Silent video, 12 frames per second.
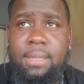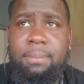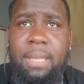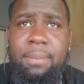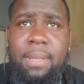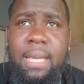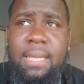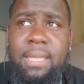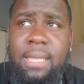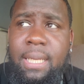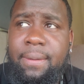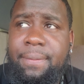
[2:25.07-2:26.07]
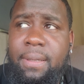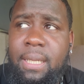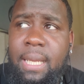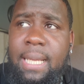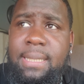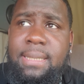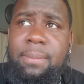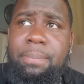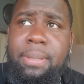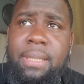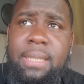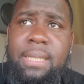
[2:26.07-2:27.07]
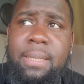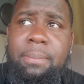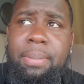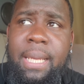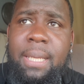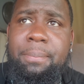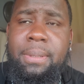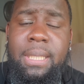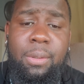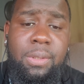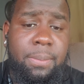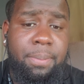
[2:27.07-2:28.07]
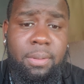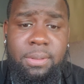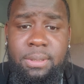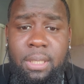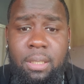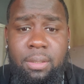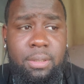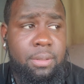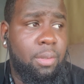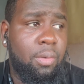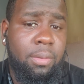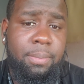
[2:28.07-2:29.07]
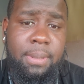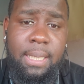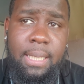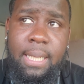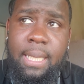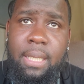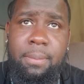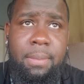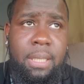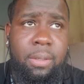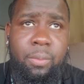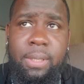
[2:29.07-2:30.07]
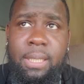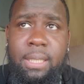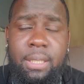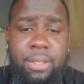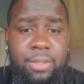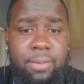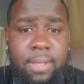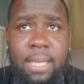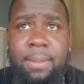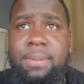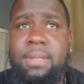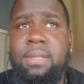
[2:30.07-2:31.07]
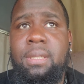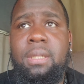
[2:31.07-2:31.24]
Maybe I think I forgot to put it in the back, but they were supposed to knock on the door and be like, hey man, we need these scraps.